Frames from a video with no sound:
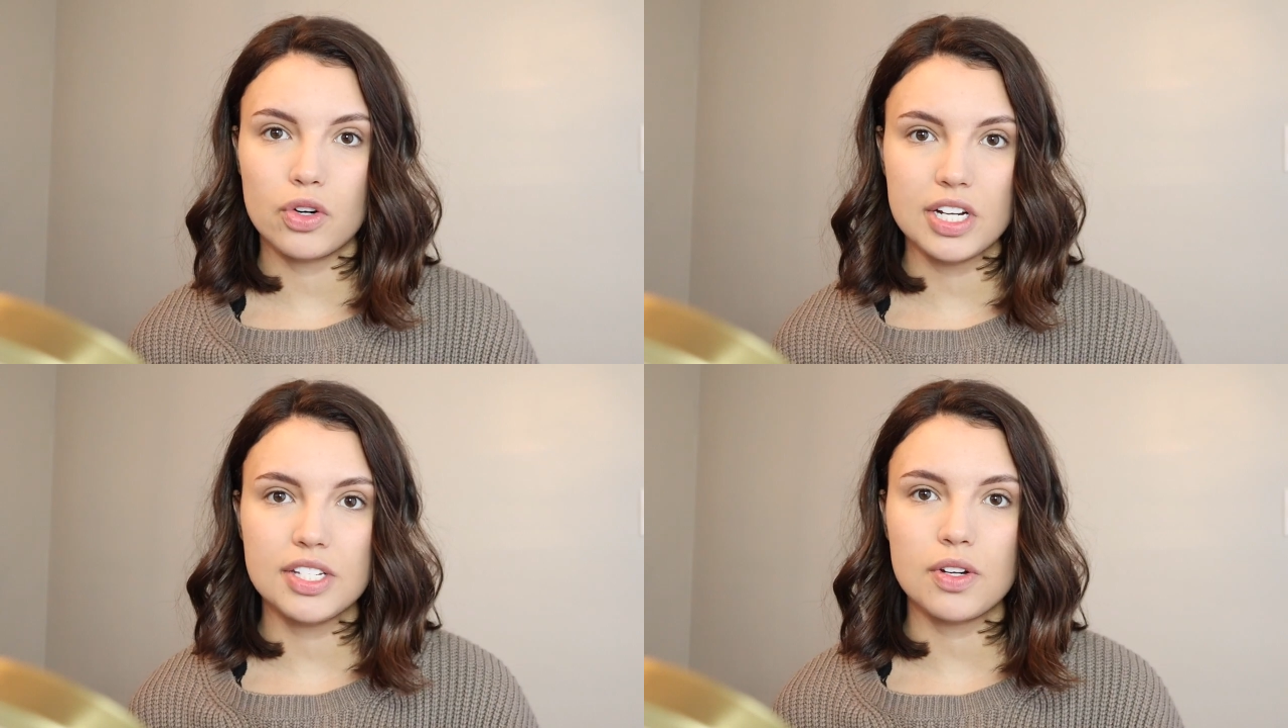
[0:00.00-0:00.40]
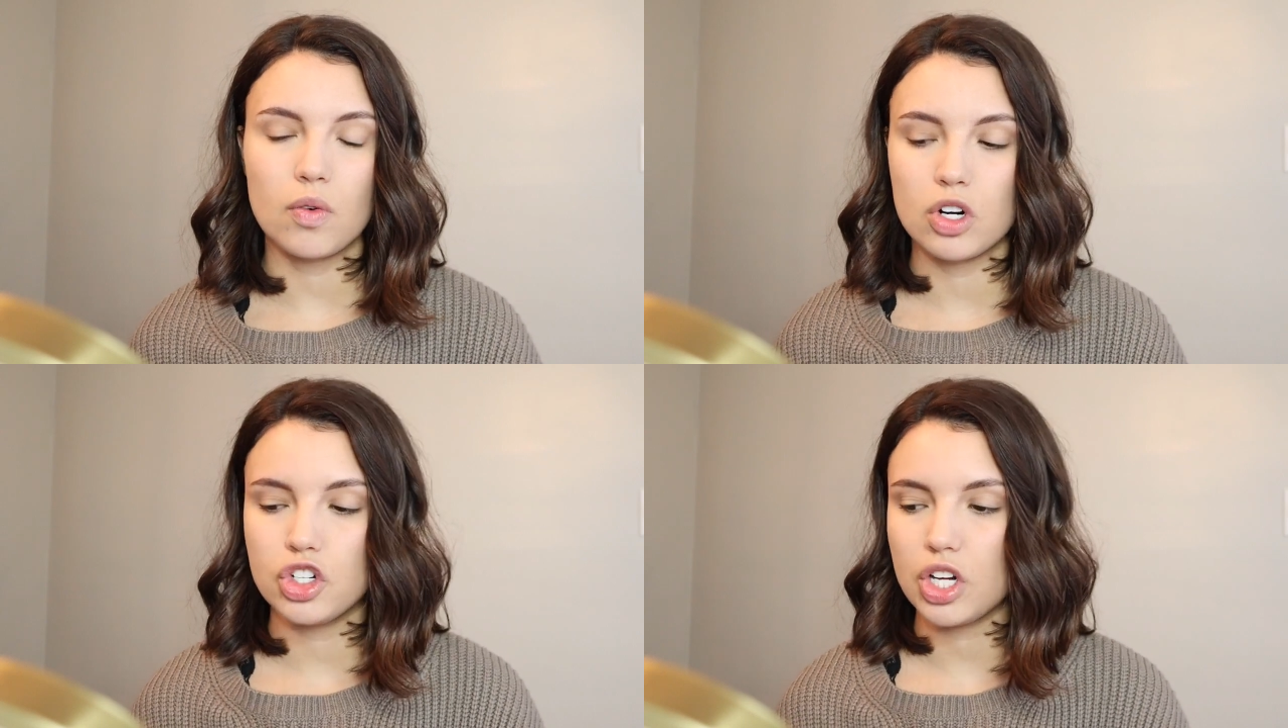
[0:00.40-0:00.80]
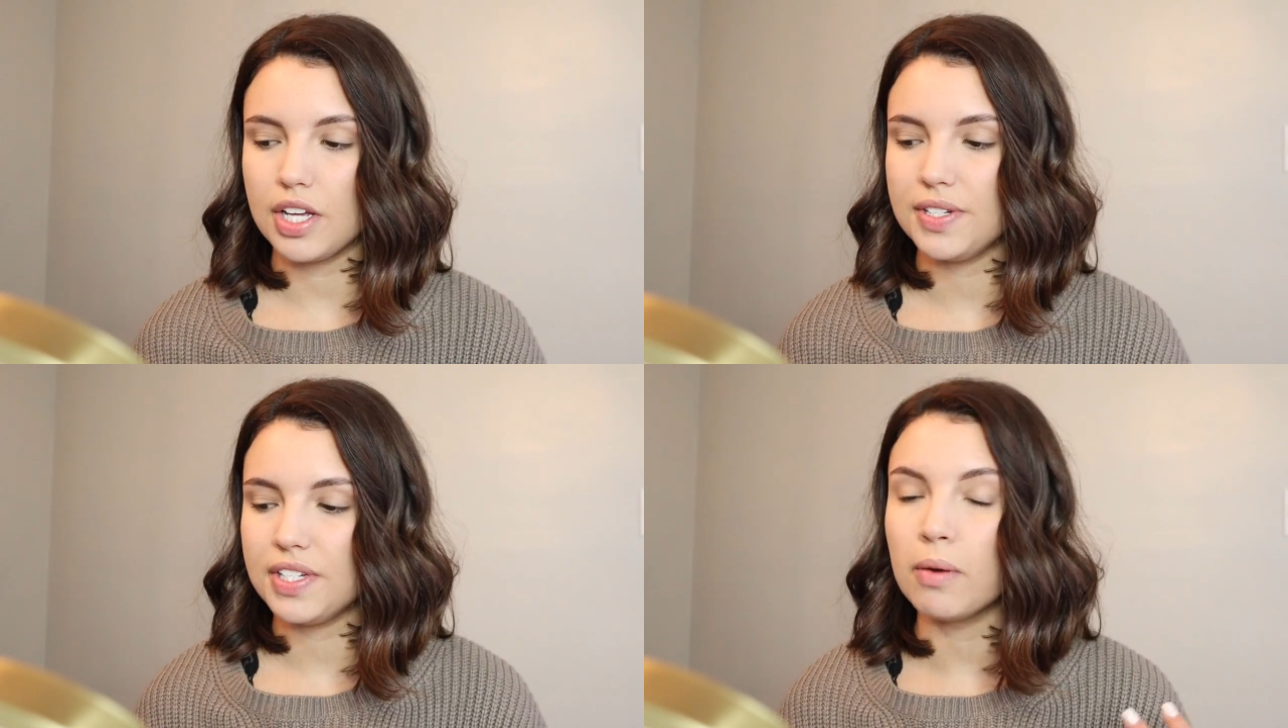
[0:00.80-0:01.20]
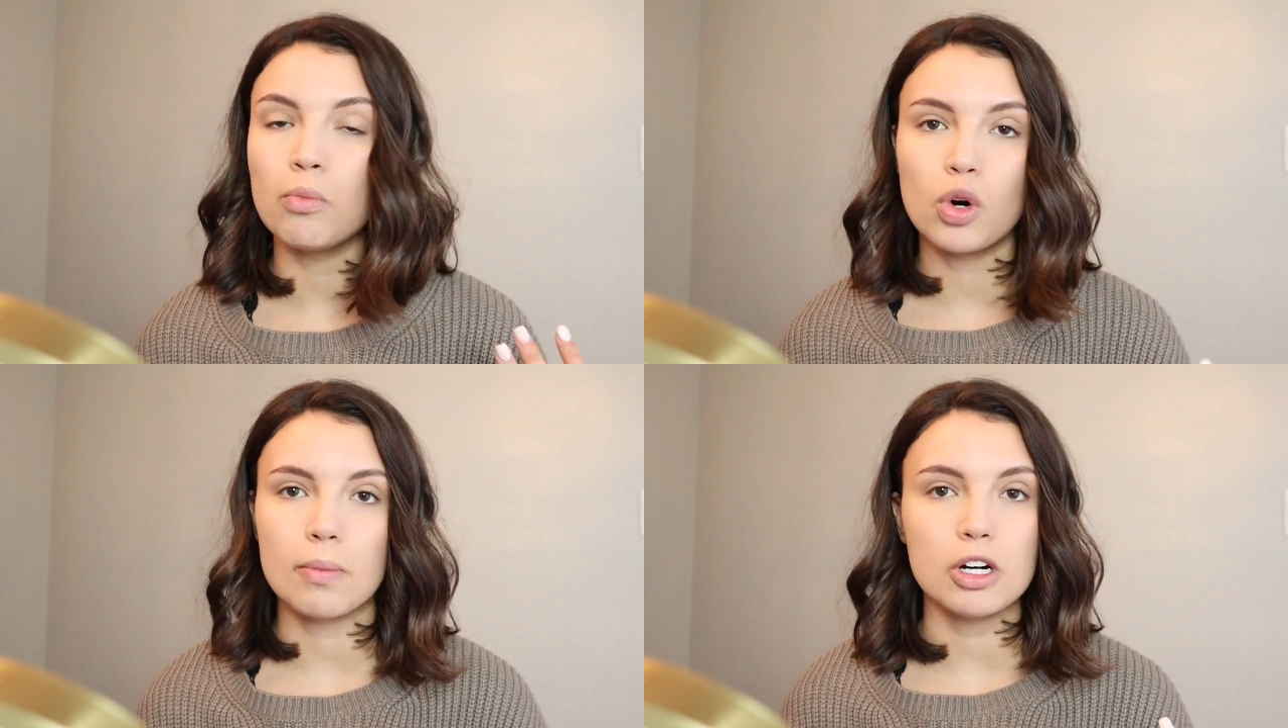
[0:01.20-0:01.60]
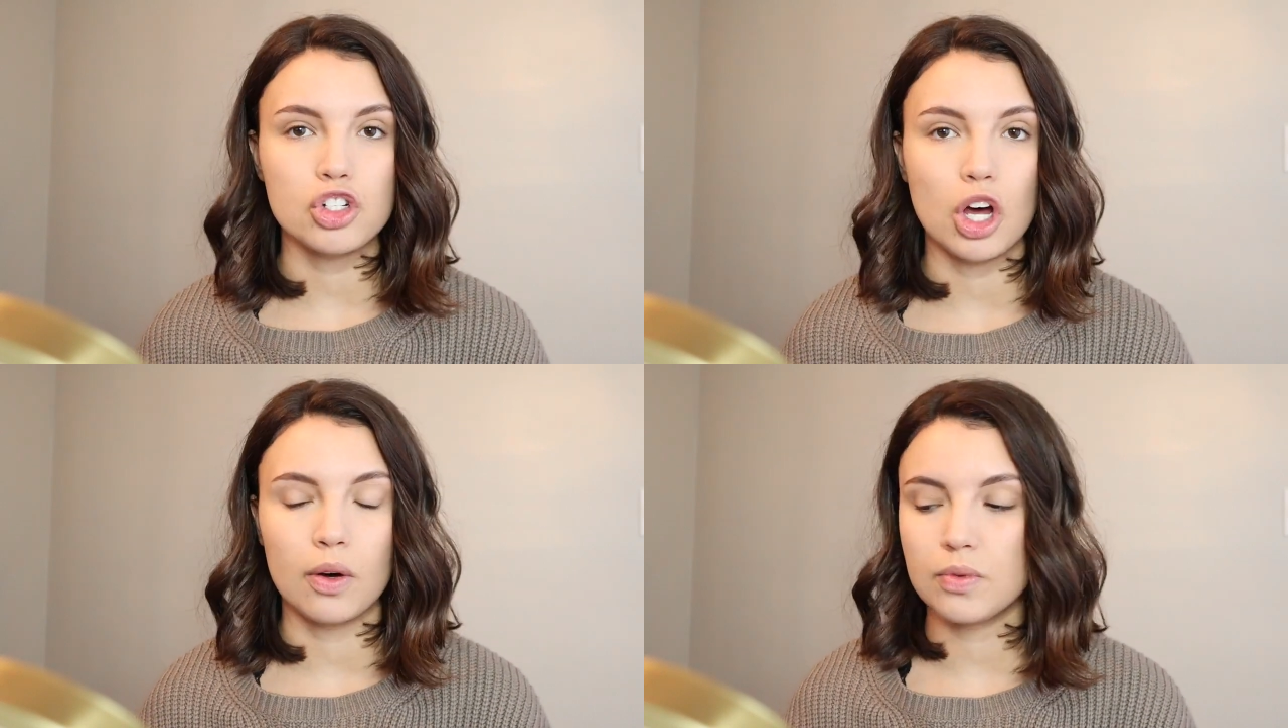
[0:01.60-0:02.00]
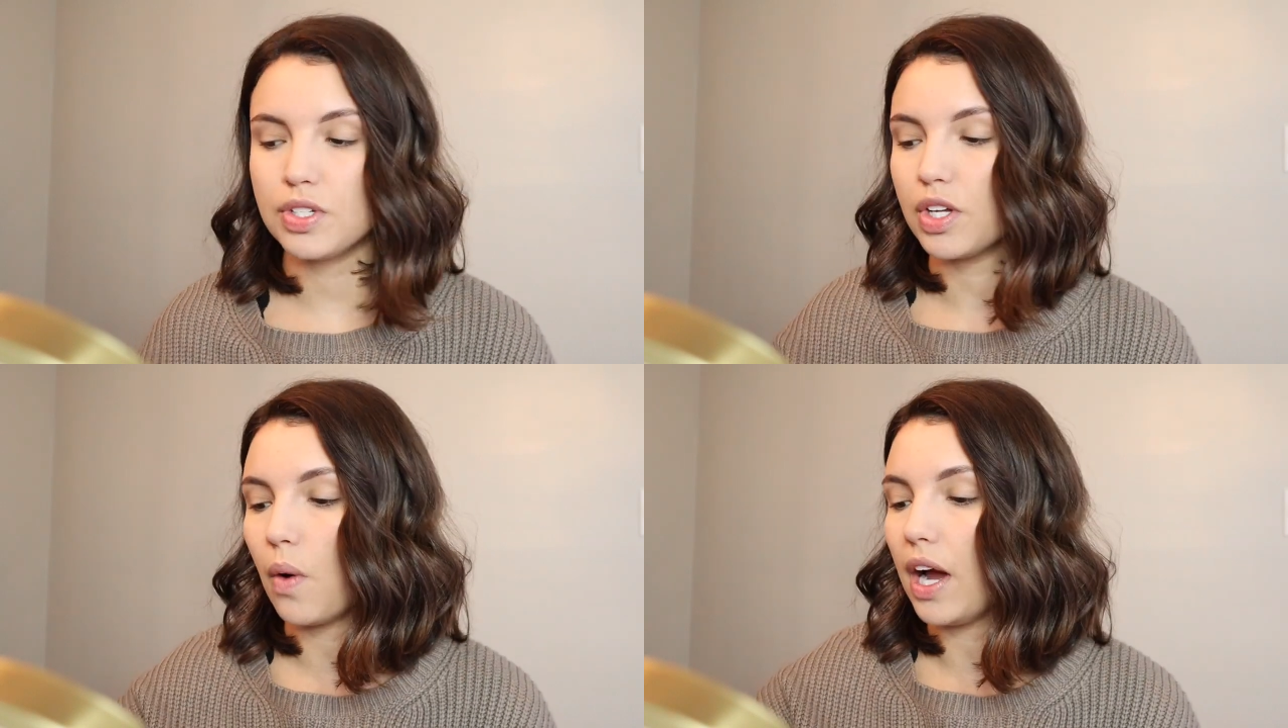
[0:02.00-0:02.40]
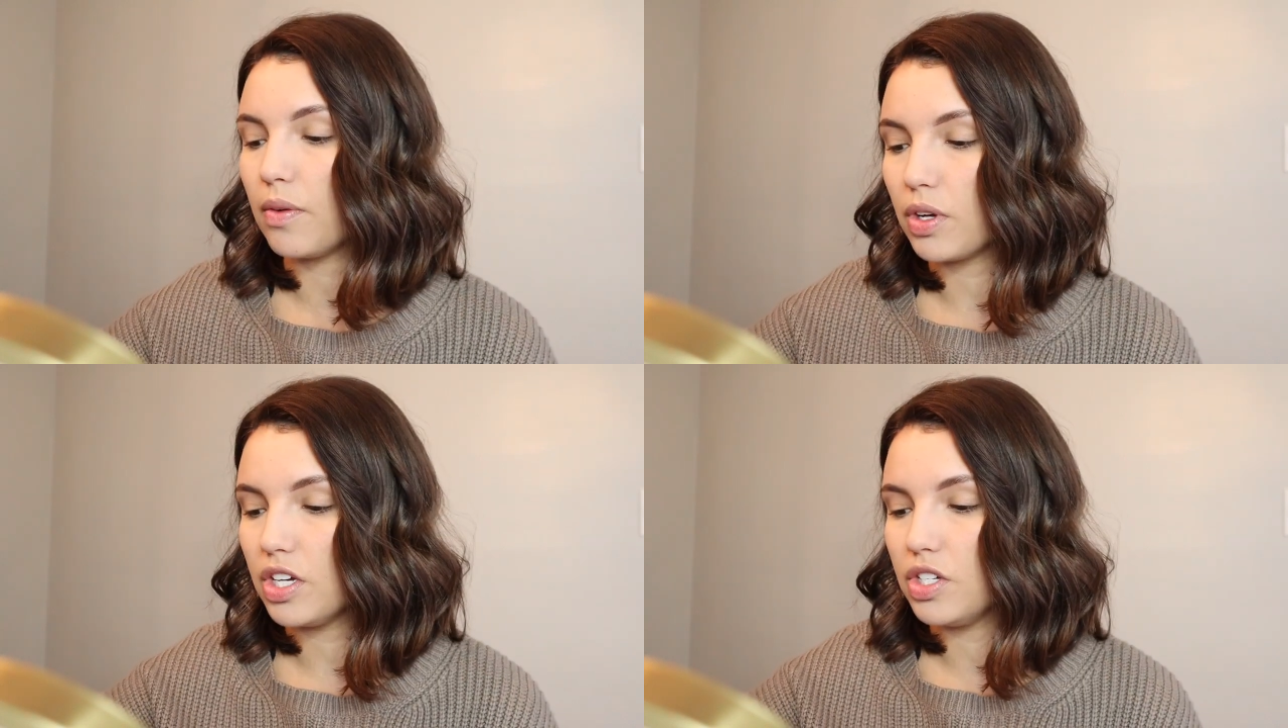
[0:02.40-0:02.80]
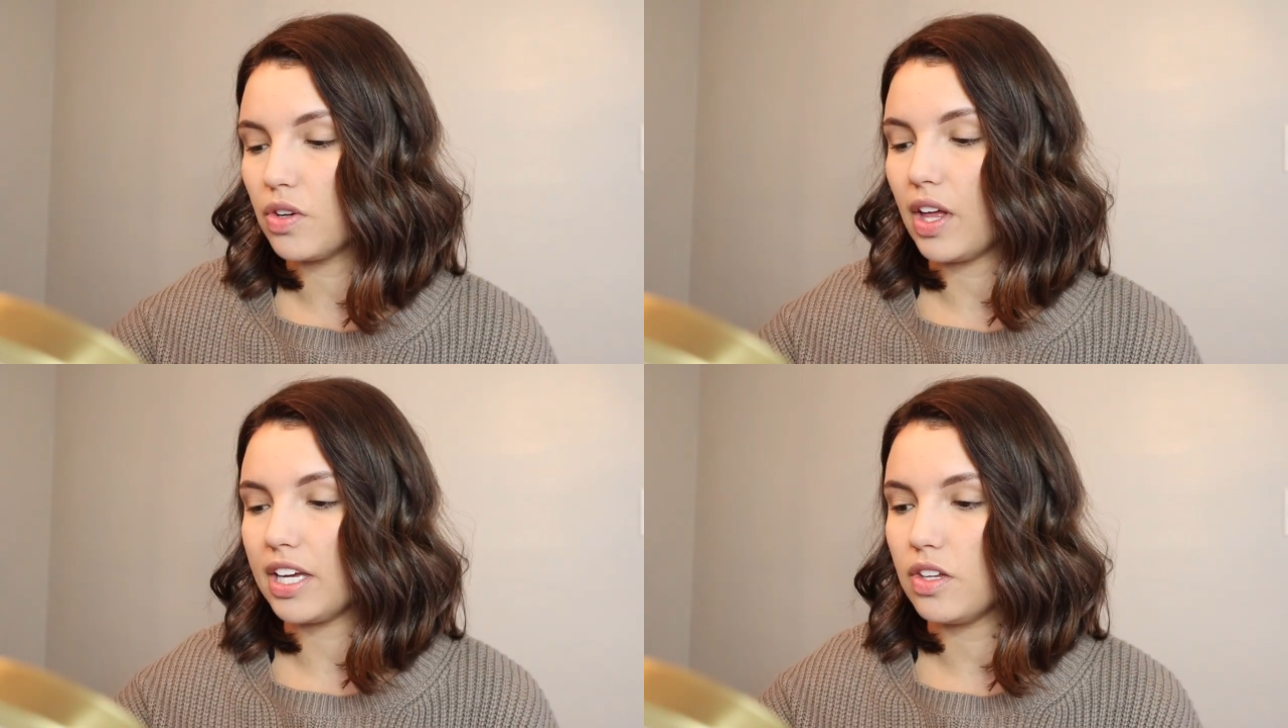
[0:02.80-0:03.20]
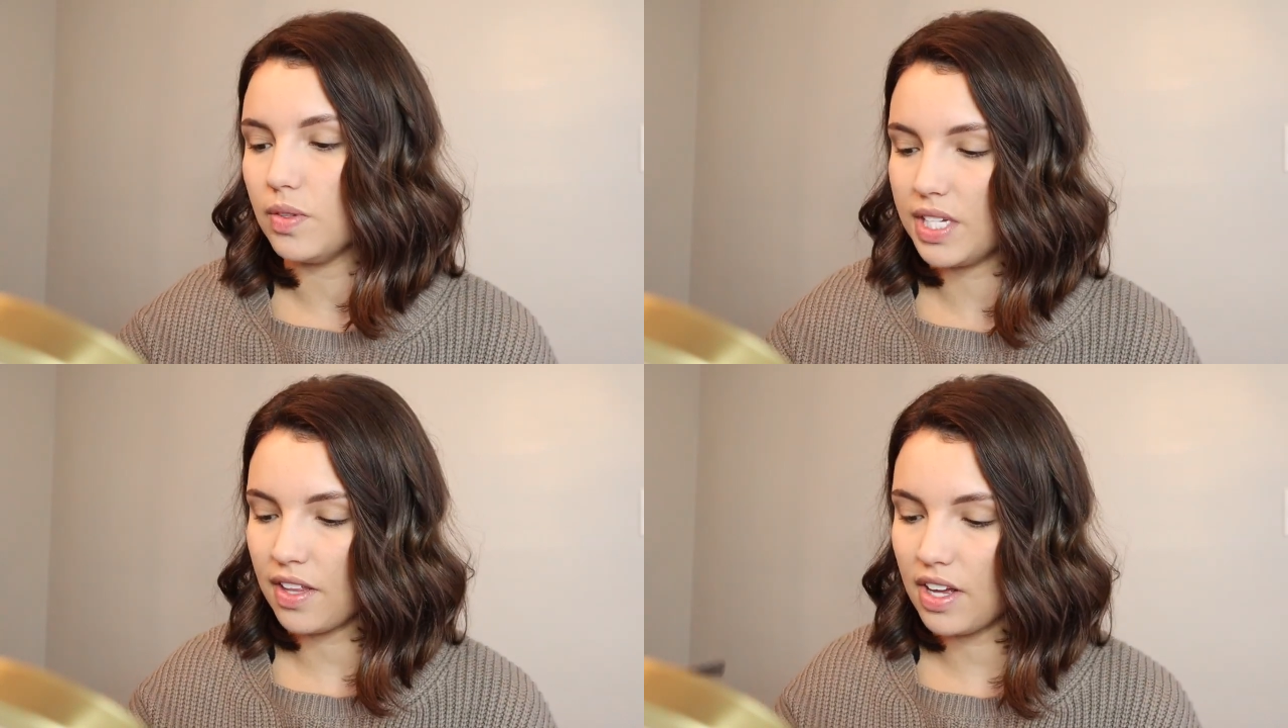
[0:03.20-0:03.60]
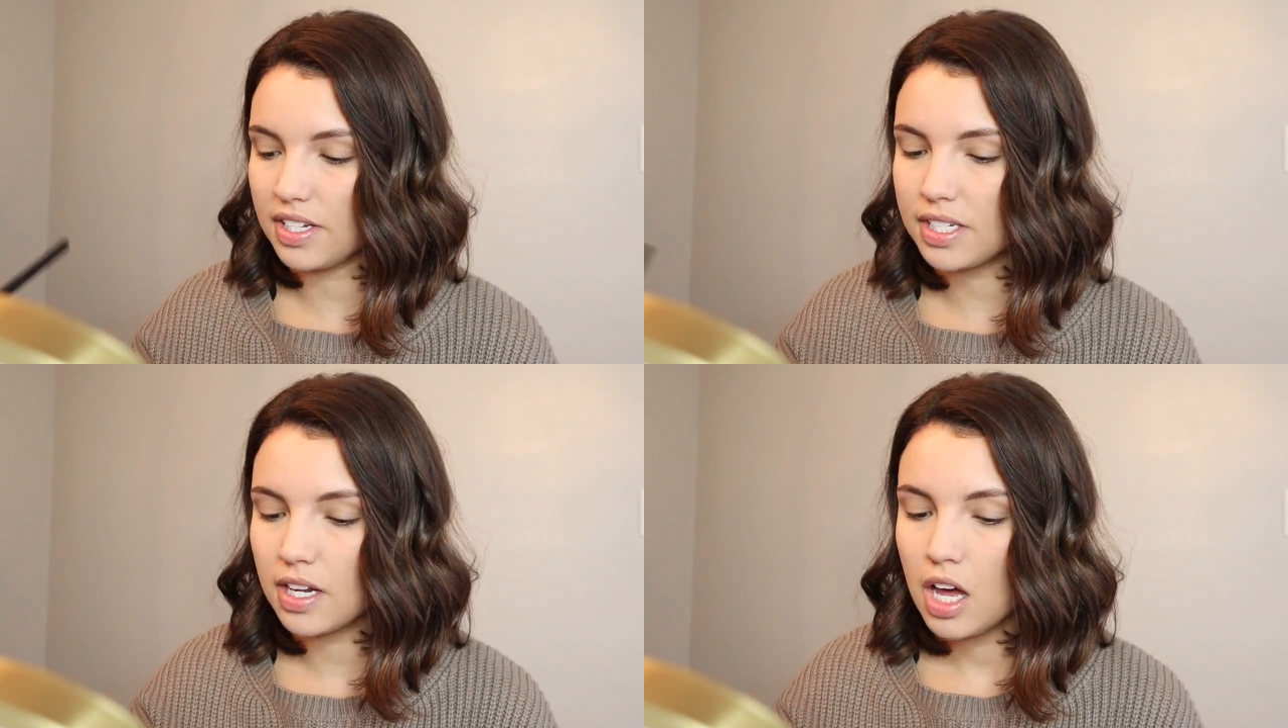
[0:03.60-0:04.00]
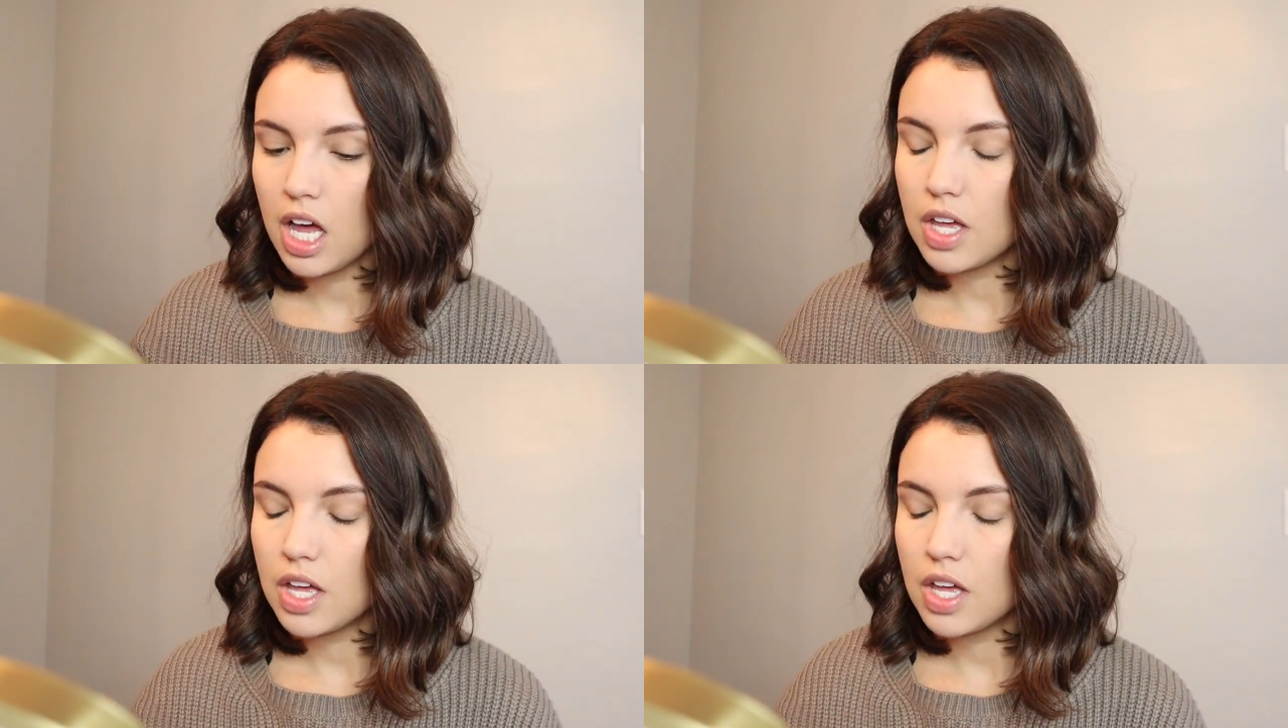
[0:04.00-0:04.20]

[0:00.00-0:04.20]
crease or just some warmer tones, so I really do like using this.